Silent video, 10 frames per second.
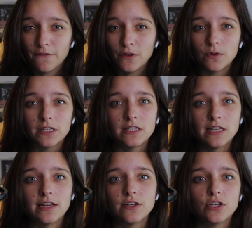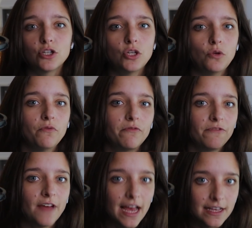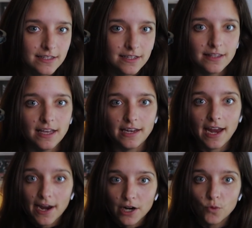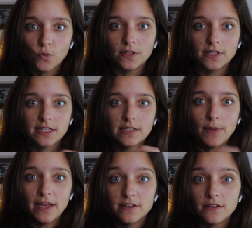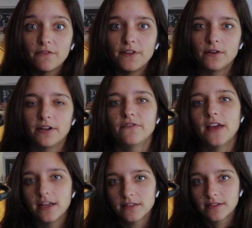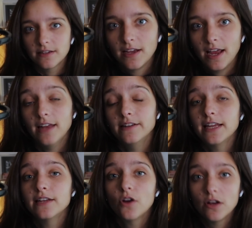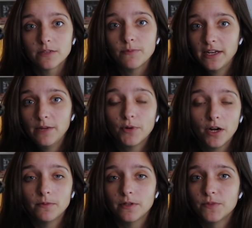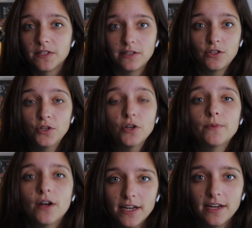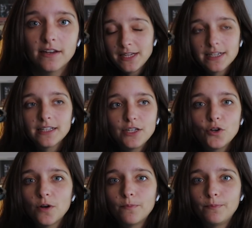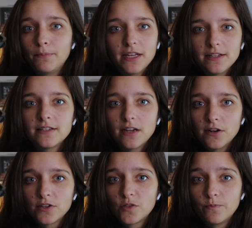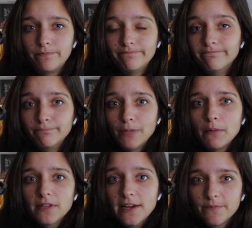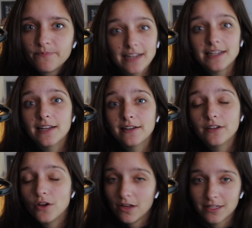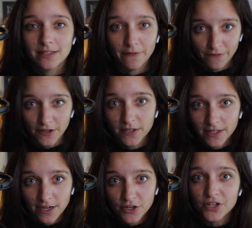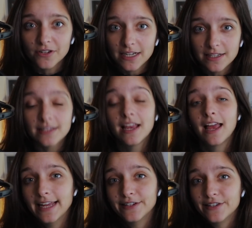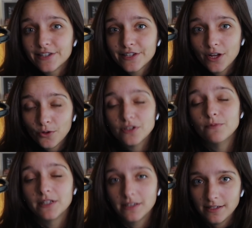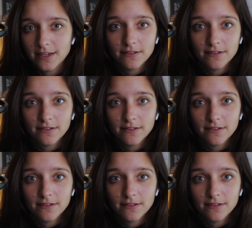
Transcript: If you ascend too fast, that air will expand very fast and it can cause many problems to your body. Basically, your blood starts bubbling that can cause severe injuries and ultimately